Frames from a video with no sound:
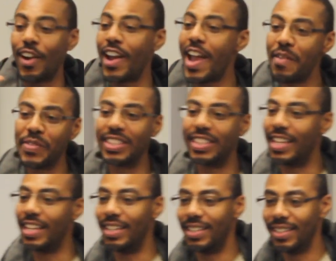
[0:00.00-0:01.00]
are
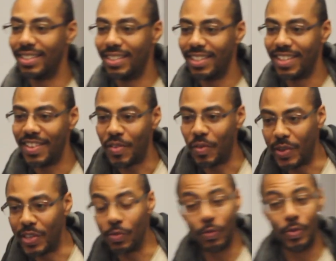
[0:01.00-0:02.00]
everything.
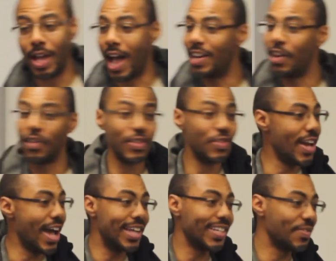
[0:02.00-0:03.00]
I know you
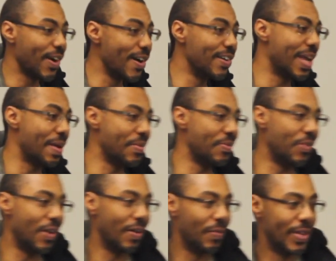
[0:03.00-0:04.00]
guys have heard that
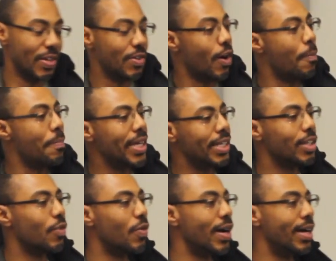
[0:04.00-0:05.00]
before. When you go meet
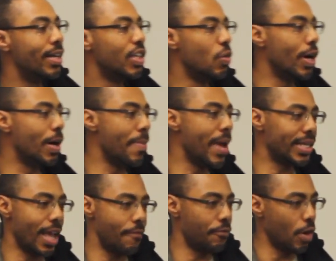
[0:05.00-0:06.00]
someone, you want to
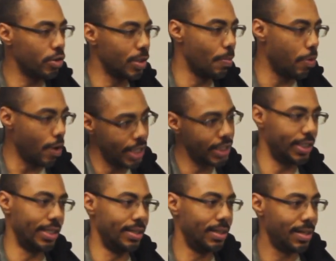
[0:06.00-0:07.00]
make that first
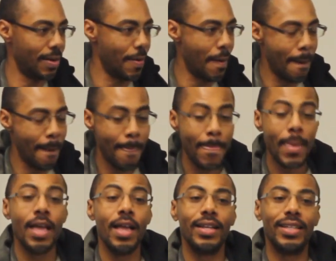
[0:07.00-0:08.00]
impression.
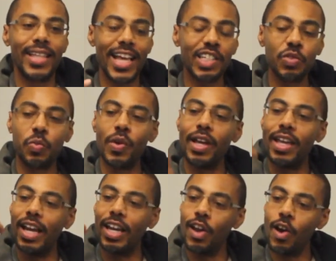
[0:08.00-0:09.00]
That's
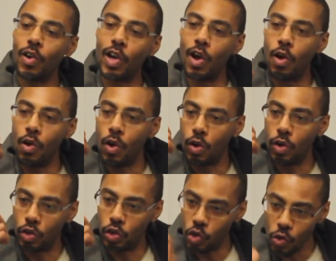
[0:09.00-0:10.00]
what a logo
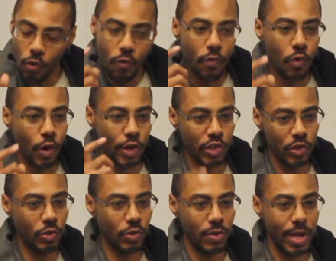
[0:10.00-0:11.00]
do for you
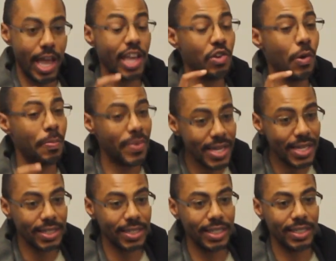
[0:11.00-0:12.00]
and your
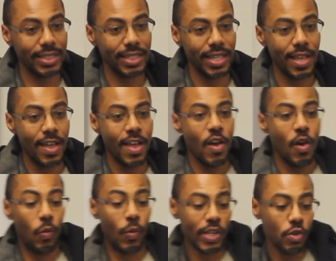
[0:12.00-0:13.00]
business.
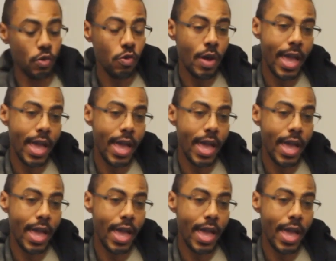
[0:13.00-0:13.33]
When you